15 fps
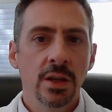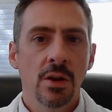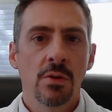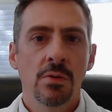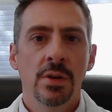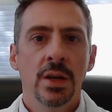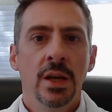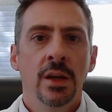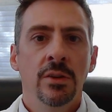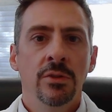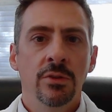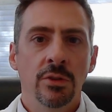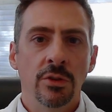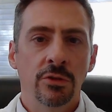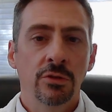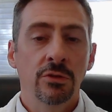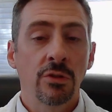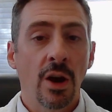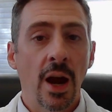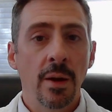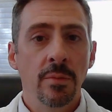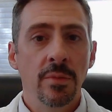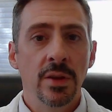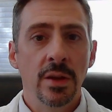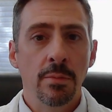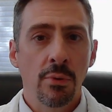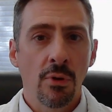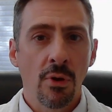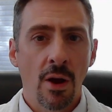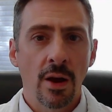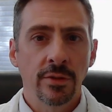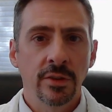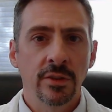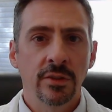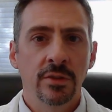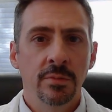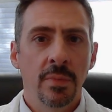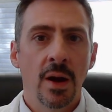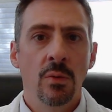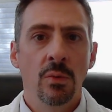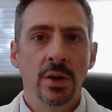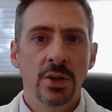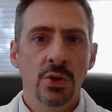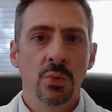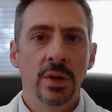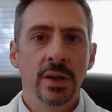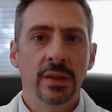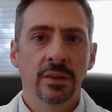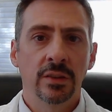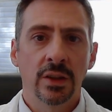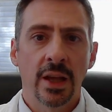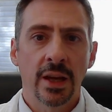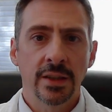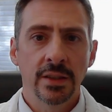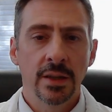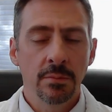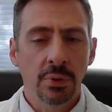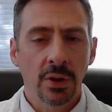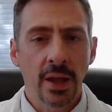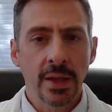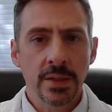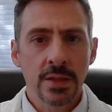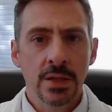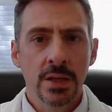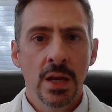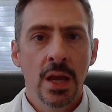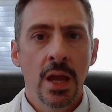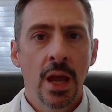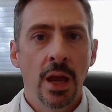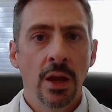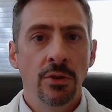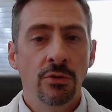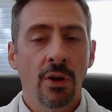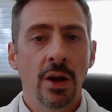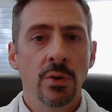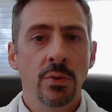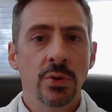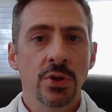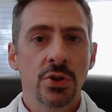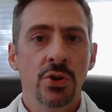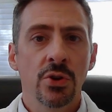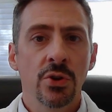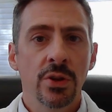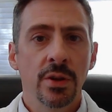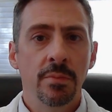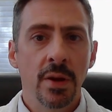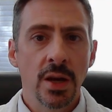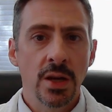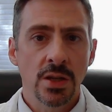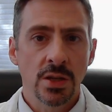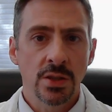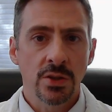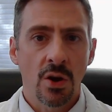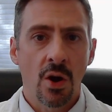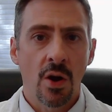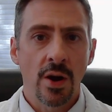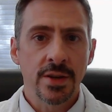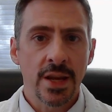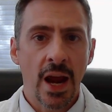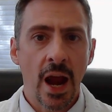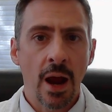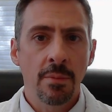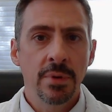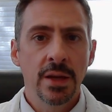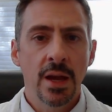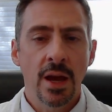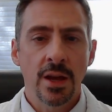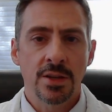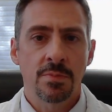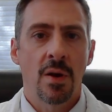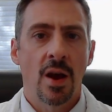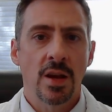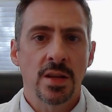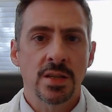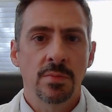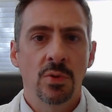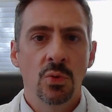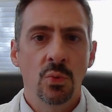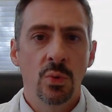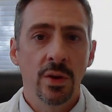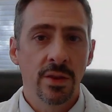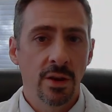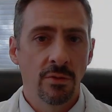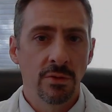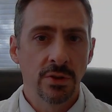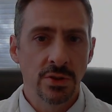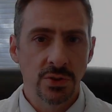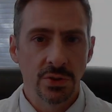to describe the process by which we select implants and try to ensure that patients are as happy as possible with their results.